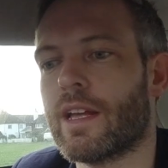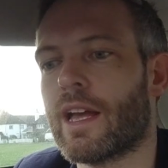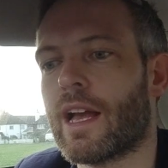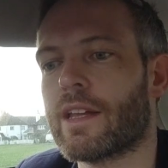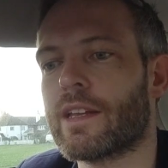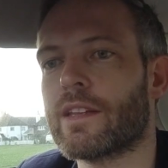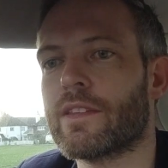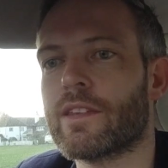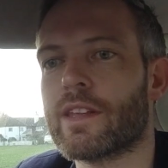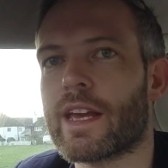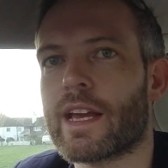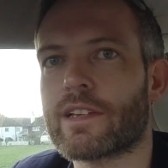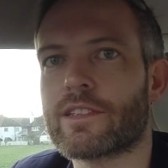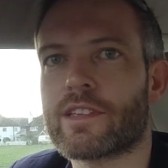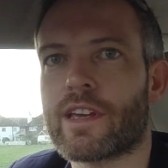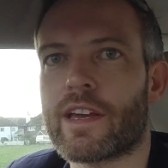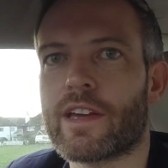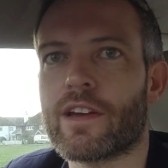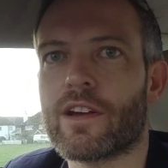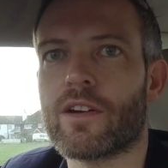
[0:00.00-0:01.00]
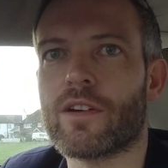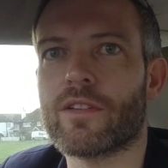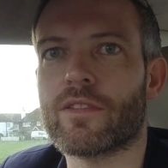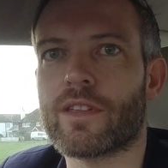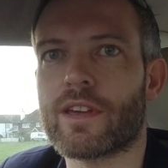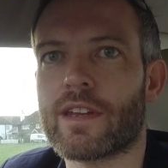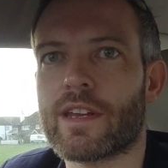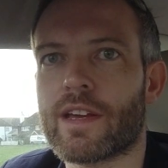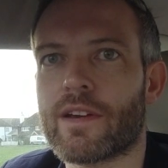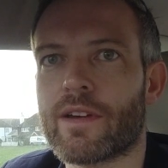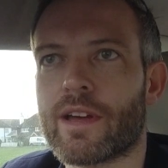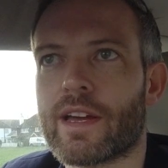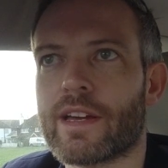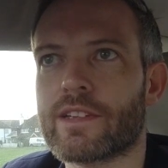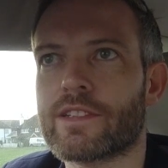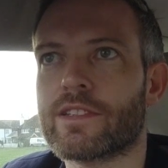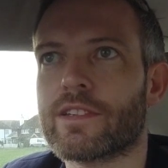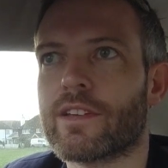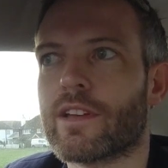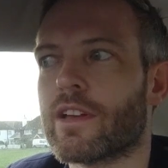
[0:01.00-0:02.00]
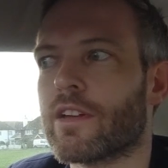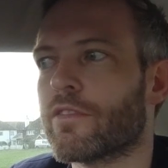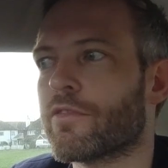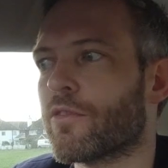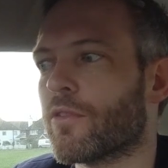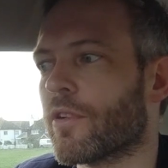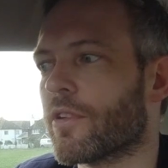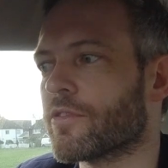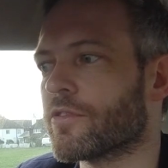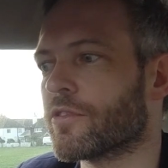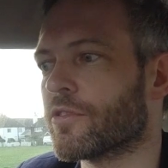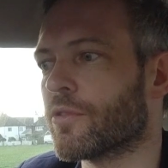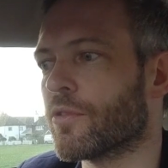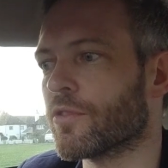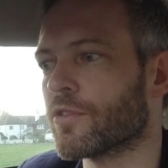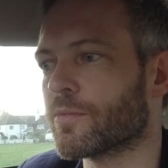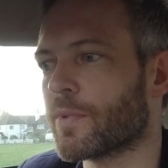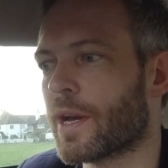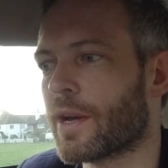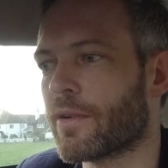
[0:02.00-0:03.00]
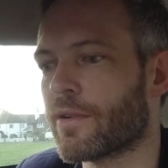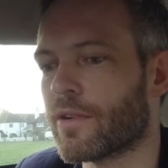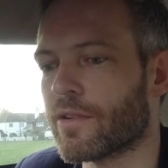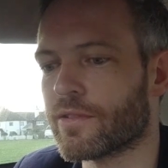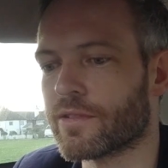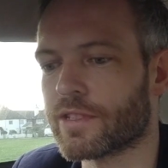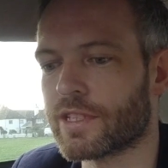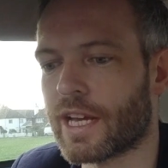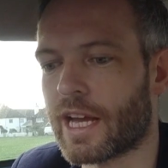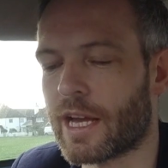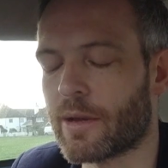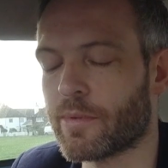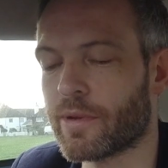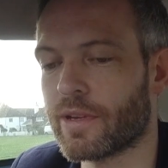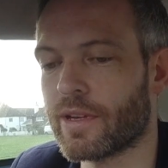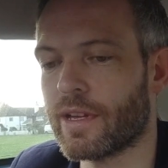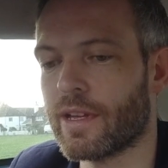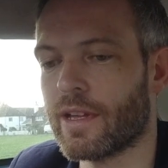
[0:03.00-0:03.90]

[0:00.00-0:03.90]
and in the XKR they now had 400 horsepower on tap.